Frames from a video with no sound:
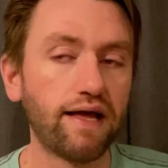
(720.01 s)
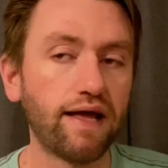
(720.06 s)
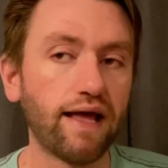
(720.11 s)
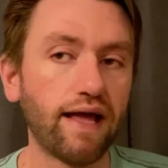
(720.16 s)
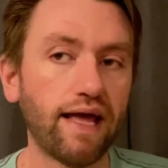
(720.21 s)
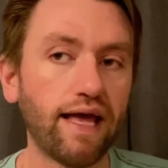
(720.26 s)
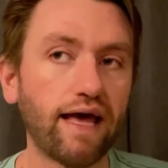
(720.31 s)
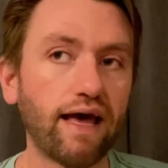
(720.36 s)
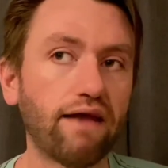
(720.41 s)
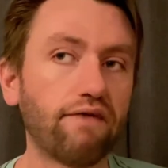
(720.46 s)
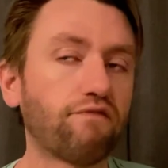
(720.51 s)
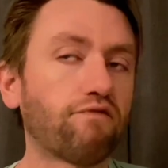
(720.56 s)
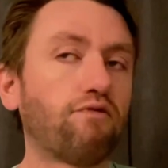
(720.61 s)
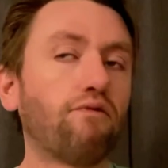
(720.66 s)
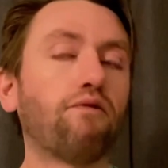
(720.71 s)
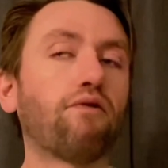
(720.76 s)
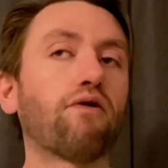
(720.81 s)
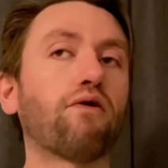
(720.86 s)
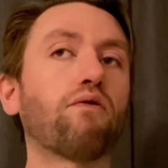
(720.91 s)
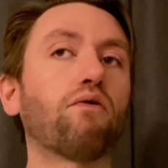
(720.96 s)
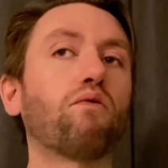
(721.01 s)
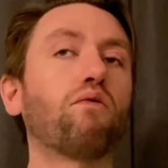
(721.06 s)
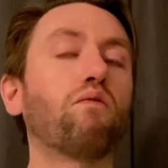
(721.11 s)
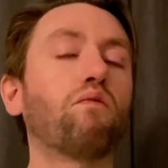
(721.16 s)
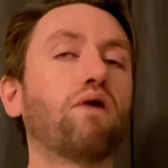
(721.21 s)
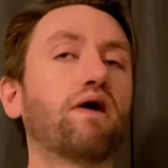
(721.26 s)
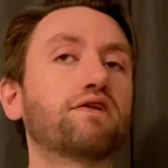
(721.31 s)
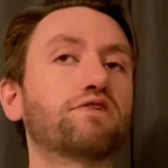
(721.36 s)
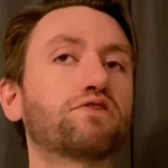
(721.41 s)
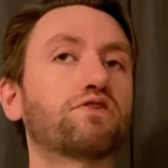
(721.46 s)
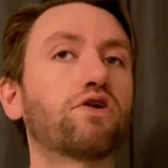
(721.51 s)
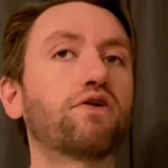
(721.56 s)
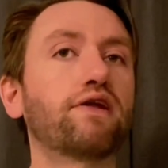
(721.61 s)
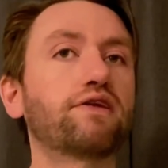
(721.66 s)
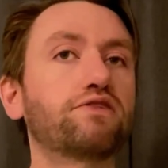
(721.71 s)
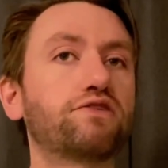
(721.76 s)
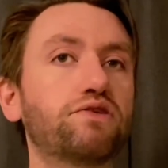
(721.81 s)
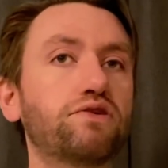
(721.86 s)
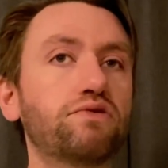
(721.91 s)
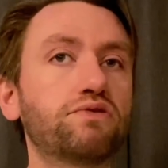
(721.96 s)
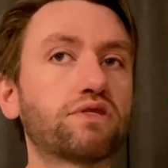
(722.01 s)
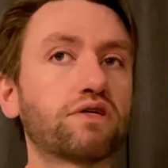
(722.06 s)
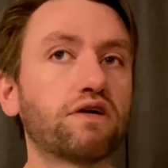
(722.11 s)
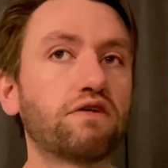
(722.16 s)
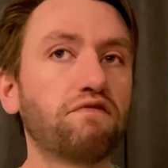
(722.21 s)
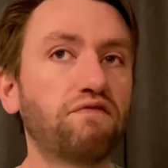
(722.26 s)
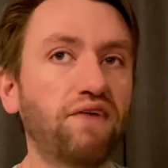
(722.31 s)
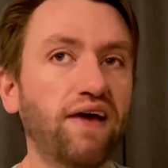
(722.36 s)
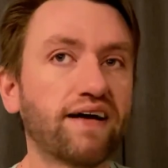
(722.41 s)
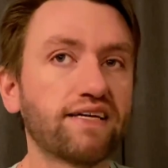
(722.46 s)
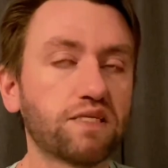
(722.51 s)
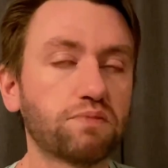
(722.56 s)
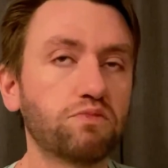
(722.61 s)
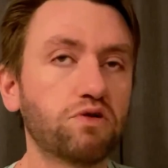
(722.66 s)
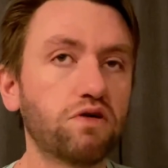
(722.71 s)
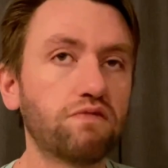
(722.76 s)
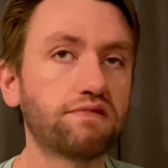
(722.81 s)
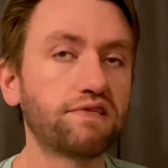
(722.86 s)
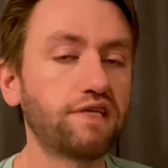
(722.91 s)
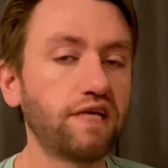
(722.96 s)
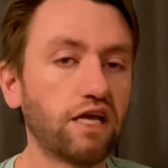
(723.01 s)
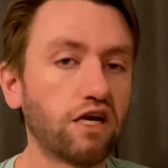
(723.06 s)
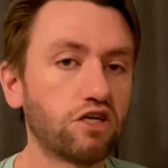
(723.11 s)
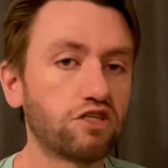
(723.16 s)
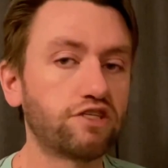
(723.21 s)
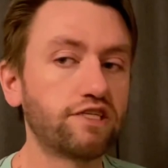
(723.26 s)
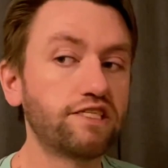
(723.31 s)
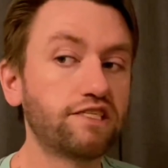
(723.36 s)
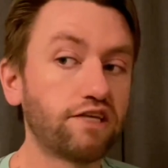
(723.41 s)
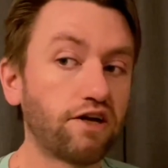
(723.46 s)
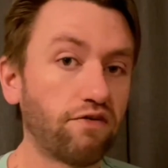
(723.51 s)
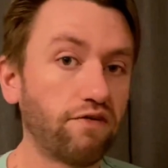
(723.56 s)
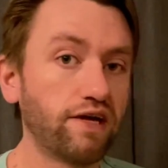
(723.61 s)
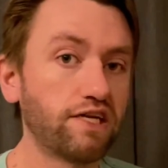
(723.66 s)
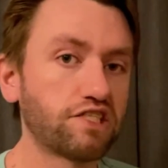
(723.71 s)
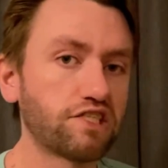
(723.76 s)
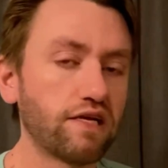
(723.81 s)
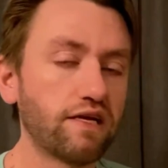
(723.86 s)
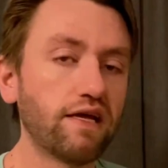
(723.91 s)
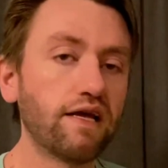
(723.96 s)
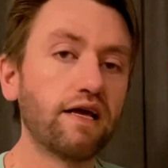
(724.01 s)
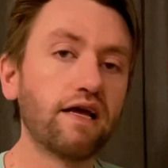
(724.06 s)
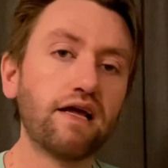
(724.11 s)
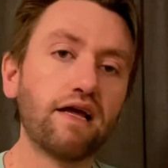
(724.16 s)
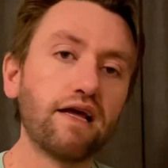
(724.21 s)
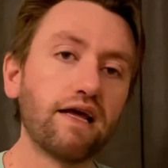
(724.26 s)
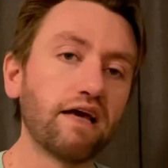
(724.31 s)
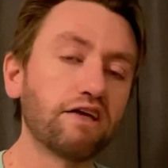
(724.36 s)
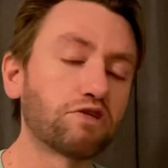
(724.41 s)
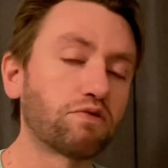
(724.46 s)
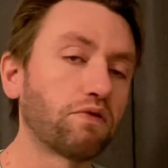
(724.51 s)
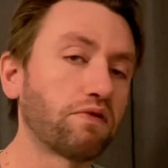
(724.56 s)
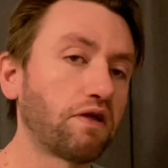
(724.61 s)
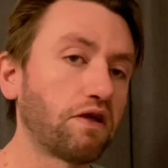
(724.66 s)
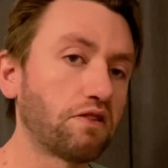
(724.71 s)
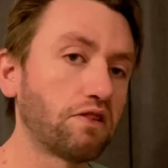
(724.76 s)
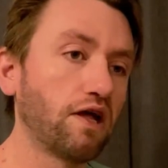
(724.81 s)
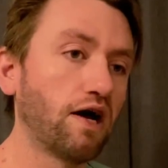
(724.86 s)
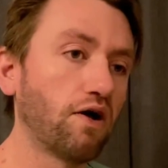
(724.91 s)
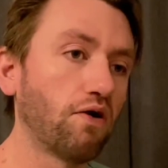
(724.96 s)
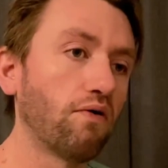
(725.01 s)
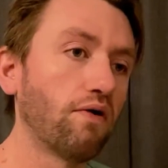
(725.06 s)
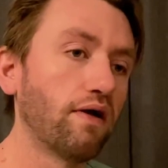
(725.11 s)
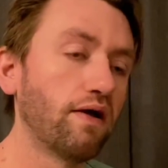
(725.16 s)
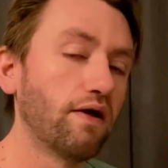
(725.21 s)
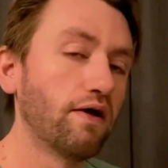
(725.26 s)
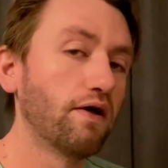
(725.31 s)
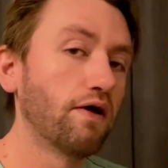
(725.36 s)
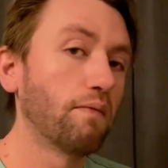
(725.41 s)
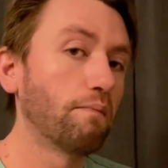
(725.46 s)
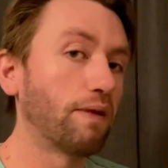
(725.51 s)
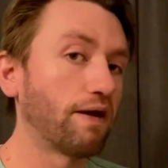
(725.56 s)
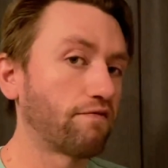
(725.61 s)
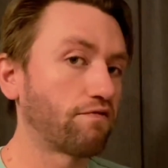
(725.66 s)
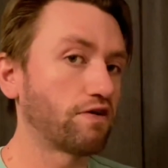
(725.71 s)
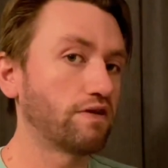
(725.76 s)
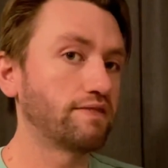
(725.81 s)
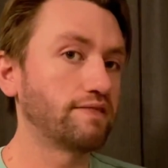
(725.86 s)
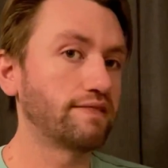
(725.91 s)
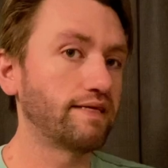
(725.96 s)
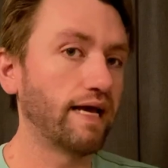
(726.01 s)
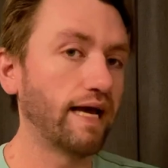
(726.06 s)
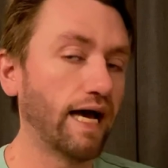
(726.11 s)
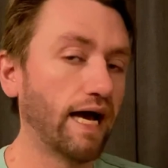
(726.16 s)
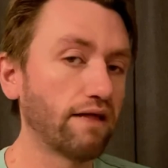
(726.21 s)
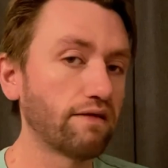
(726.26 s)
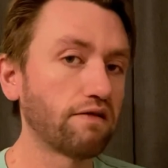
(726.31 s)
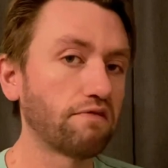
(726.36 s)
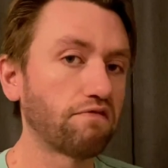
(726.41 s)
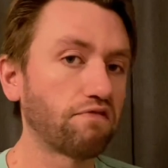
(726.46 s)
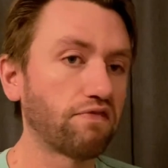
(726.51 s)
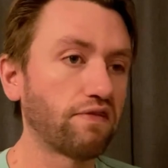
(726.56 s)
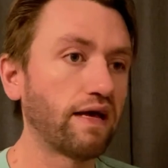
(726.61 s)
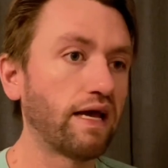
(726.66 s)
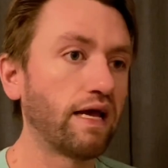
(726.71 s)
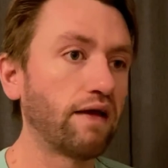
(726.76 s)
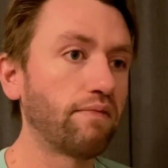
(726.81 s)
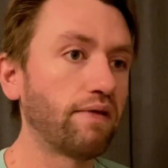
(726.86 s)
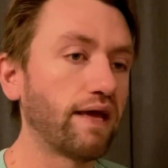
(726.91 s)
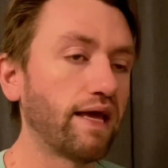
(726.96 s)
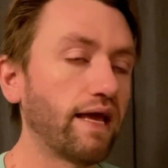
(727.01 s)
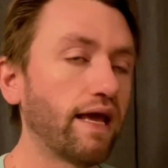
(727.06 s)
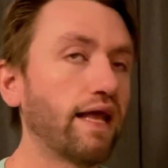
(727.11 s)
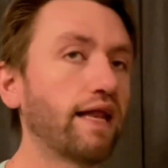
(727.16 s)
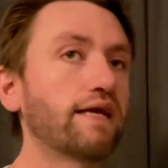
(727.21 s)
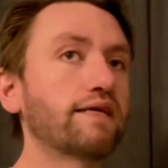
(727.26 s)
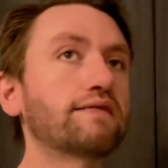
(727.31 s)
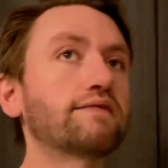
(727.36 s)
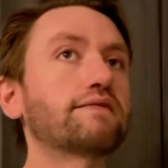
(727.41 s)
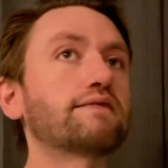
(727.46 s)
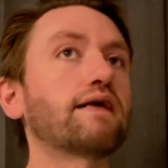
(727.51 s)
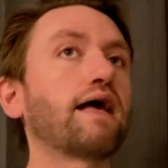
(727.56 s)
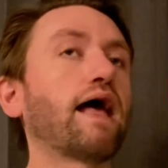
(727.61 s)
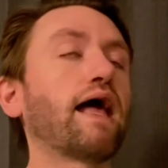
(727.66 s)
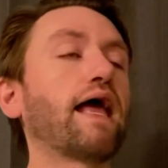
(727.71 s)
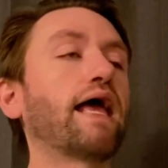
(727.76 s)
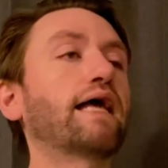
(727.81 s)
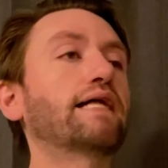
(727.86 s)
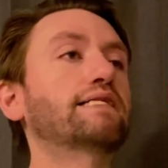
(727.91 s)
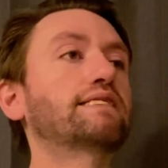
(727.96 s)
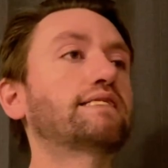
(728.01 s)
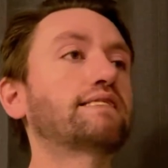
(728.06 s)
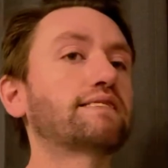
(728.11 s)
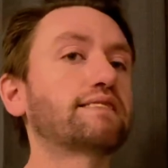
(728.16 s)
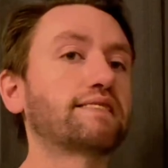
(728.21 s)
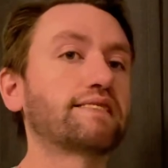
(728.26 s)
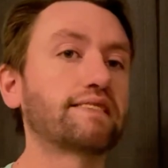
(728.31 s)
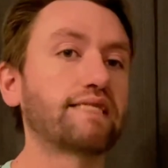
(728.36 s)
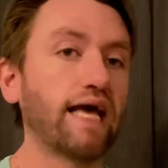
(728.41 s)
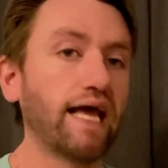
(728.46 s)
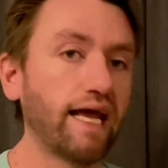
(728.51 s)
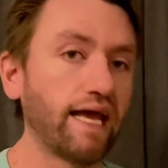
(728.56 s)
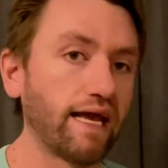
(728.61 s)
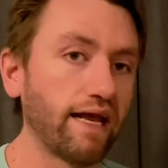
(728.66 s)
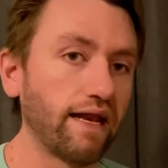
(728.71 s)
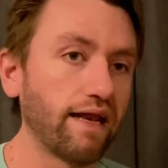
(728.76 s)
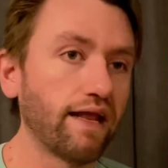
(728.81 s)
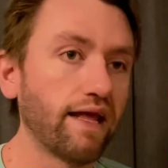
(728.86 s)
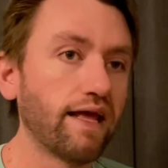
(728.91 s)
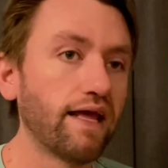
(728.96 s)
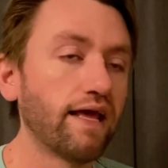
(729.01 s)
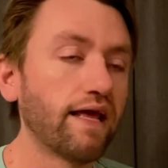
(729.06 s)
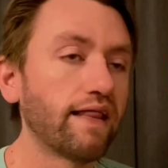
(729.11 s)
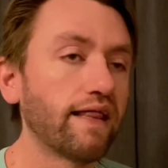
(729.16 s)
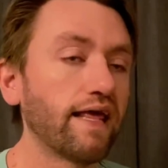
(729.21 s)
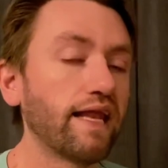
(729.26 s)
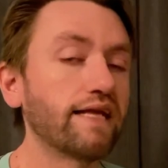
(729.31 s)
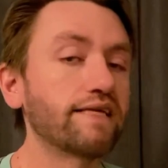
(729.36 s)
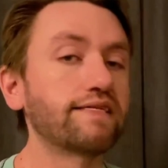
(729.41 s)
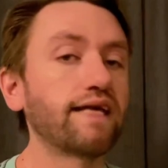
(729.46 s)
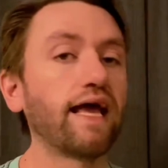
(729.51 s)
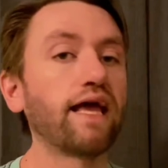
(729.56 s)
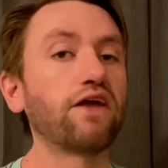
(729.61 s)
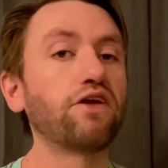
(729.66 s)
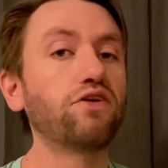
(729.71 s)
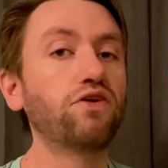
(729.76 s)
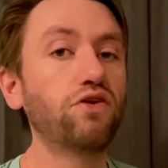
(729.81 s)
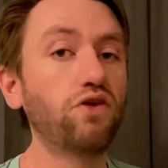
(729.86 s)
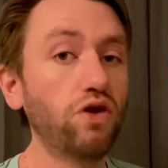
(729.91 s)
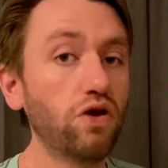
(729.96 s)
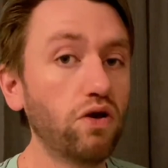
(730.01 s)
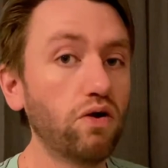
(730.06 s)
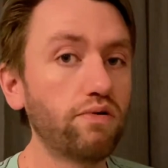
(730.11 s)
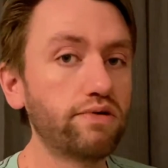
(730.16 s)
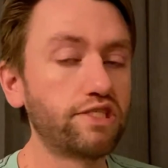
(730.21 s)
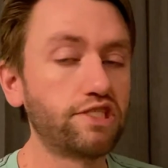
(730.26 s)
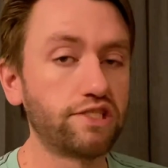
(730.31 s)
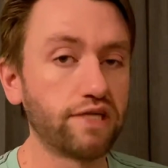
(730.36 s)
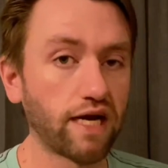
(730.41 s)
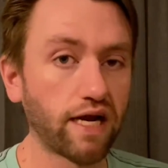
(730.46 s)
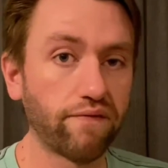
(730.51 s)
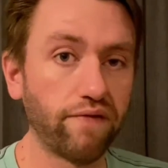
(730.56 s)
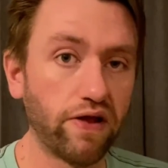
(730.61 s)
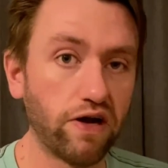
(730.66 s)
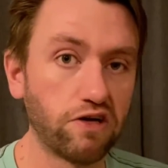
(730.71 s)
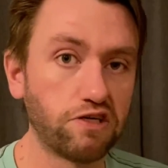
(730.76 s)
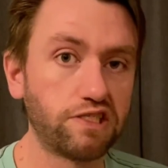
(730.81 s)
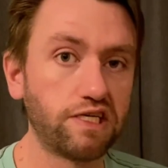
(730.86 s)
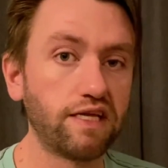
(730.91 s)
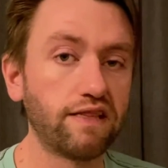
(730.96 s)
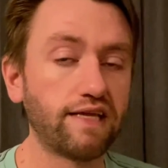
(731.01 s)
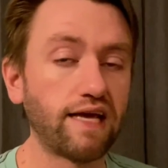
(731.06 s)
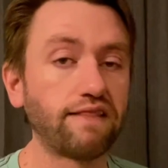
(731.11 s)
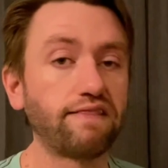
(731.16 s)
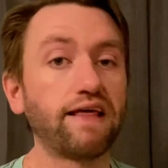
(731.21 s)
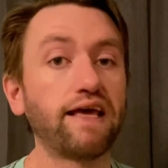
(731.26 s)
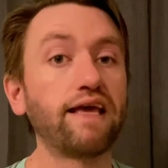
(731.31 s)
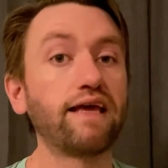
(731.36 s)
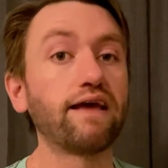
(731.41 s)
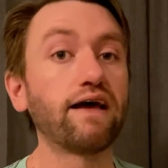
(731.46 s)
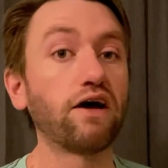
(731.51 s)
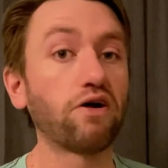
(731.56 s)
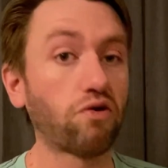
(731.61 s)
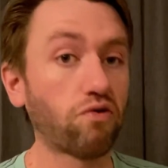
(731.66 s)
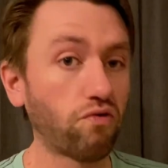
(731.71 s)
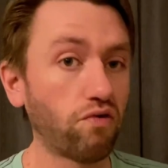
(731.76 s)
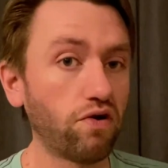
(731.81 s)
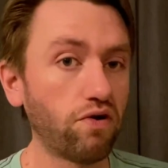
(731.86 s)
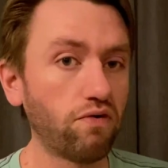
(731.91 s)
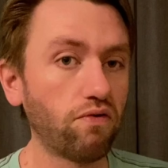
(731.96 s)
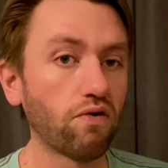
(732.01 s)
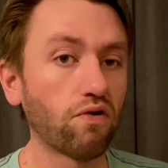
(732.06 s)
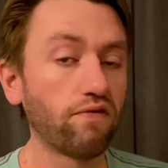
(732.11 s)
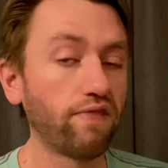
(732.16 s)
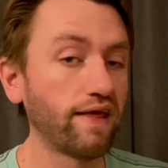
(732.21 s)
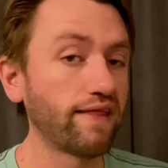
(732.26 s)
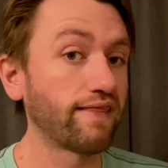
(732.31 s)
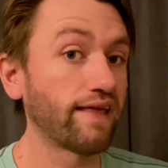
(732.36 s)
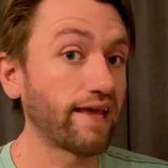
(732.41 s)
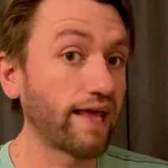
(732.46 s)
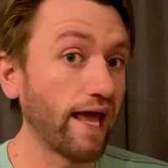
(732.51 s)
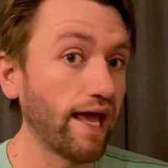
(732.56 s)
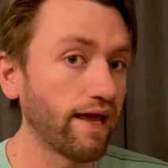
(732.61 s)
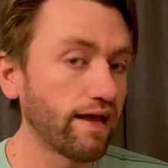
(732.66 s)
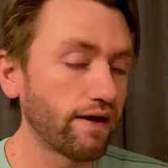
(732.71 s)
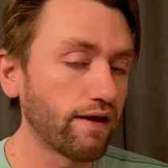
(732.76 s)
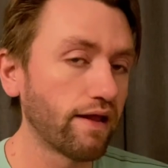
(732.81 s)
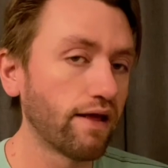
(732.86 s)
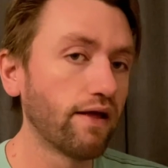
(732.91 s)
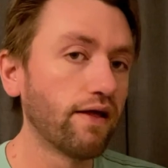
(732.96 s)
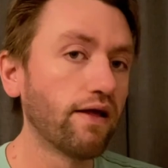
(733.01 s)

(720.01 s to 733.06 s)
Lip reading: And for 1 turn and 2 turn fast moves, the energy generation is really low. But for Talonflame, it is insane. It is a huge chunk of energy that they accrue or that they gain